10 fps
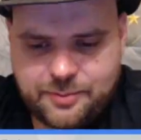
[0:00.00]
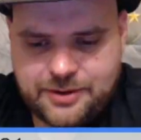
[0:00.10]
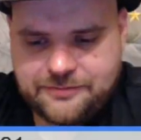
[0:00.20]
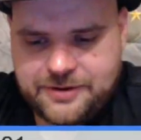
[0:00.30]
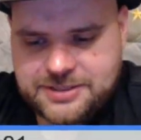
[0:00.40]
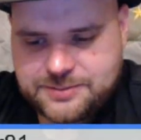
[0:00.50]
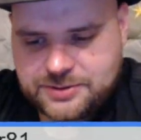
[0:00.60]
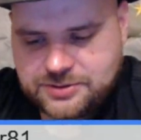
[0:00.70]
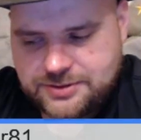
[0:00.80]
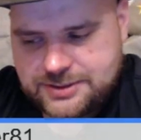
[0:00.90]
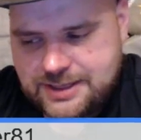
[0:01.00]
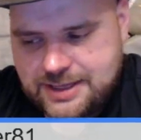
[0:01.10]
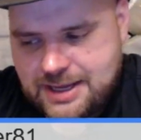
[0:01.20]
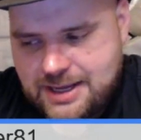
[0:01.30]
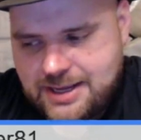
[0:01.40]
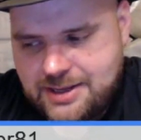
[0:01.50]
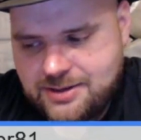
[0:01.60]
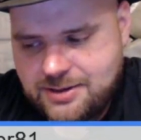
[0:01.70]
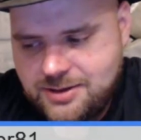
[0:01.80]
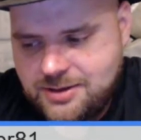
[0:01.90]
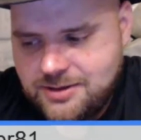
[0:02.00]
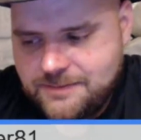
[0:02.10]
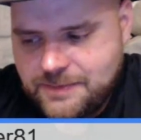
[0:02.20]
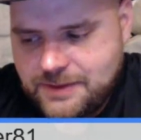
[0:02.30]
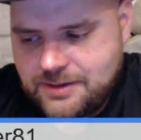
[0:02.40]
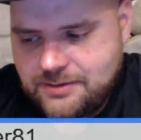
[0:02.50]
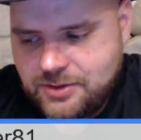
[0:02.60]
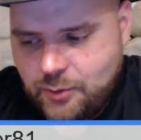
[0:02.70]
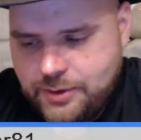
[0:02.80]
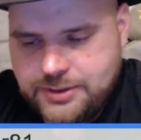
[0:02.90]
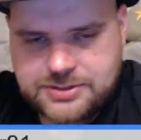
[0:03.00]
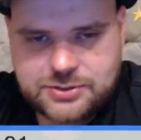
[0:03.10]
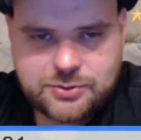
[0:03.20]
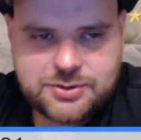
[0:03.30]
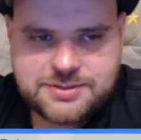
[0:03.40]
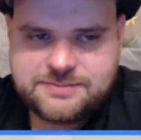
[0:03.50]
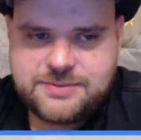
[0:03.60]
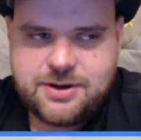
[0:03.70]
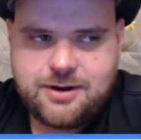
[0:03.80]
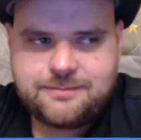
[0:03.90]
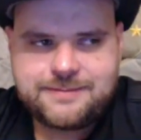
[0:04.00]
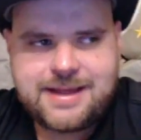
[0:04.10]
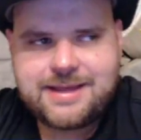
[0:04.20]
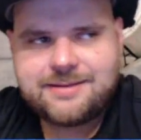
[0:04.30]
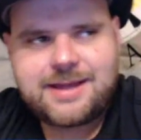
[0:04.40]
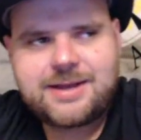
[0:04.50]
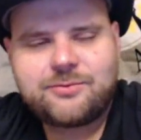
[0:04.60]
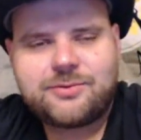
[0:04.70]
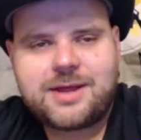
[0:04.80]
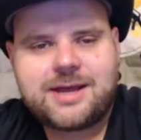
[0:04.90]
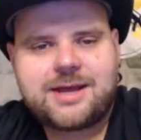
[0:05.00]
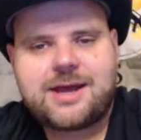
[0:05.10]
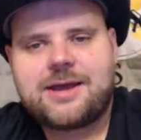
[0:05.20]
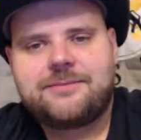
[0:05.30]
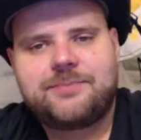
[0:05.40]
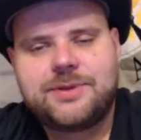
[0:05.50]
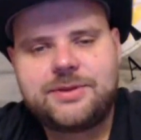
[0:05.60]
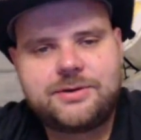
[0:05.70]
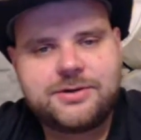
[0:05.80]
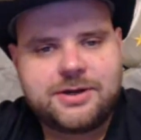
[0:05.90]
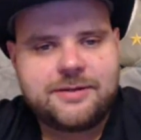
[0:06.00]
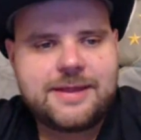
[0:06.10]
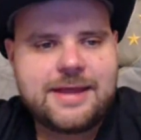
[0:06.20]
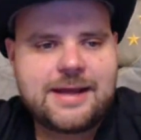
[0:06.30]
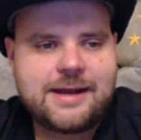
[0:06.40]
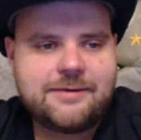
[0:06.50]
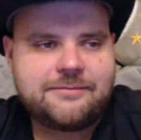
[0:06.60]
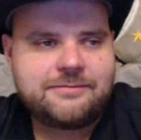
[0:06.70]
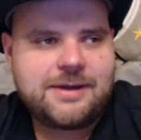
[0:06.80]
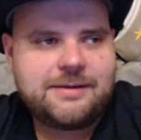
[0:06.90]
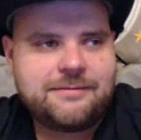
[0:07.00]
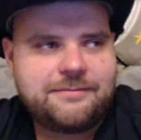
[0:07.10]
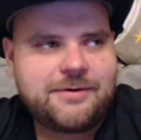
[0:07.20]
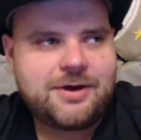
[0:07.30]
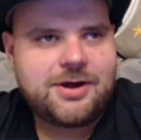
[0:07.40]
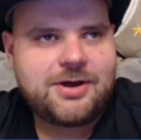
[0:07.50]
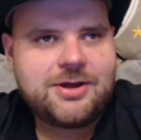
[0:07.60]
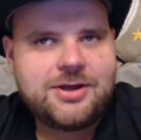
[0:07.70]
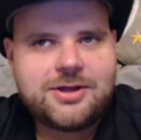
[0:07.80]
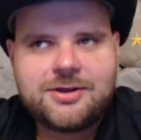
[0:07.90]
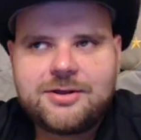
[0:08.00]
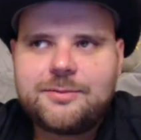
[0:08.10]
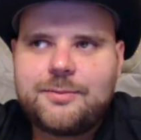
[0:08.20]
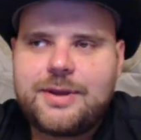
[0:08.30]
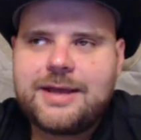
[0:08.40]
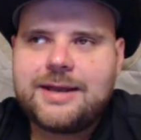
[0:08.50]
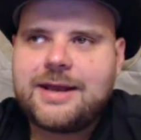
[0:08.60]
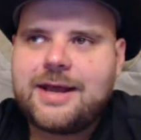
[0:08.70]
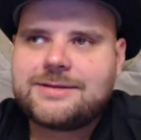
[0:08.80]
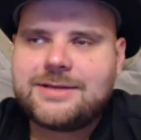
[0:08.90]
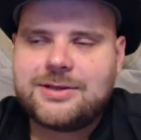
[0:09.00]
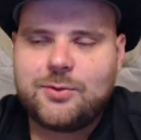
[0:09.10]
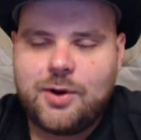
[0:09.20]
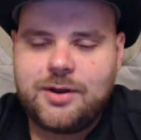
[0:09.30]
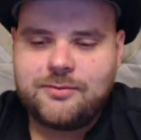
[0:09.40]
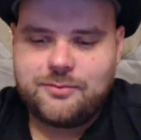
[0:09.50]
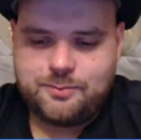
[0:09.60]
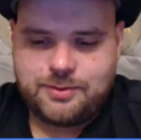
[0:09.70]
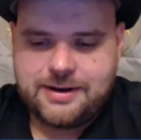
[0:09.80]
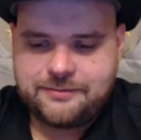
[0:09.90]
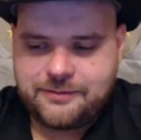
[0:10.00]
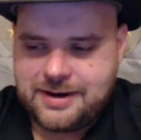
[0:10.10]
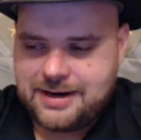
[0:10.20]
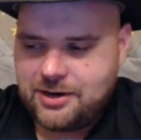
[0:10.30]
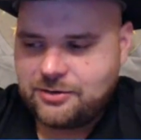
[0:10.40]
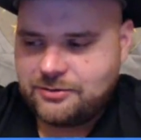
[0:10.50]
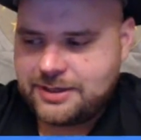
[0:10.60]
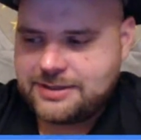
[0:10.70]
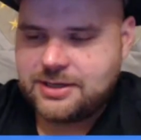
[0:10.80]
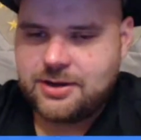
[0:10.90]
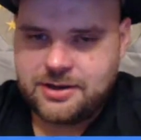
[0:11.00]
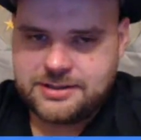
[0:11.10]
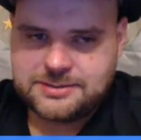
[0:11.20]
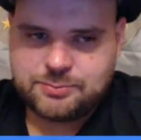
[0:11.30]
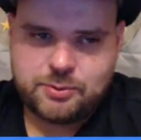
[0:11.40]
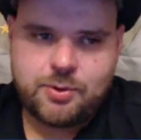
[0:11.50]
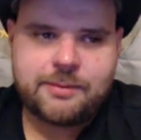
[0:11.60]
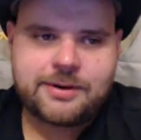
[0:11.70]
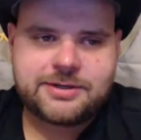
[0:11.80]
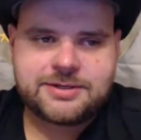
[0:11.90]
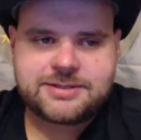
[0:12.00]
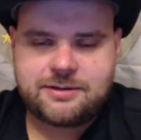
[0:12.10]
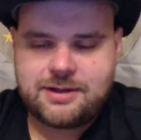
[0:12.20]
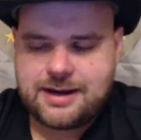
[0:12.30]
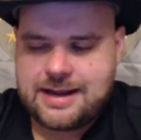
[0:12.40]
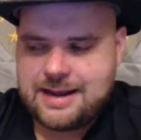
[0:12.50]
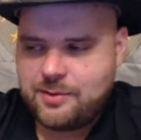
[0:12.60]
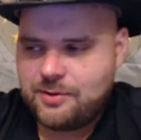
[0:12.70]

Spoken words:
Friday special thing, I going to stores, no, I don't. I've been there, done that. Man, I tell you what, Black Friday, unrelated to guns, but Walmart does sell a lot of ammo.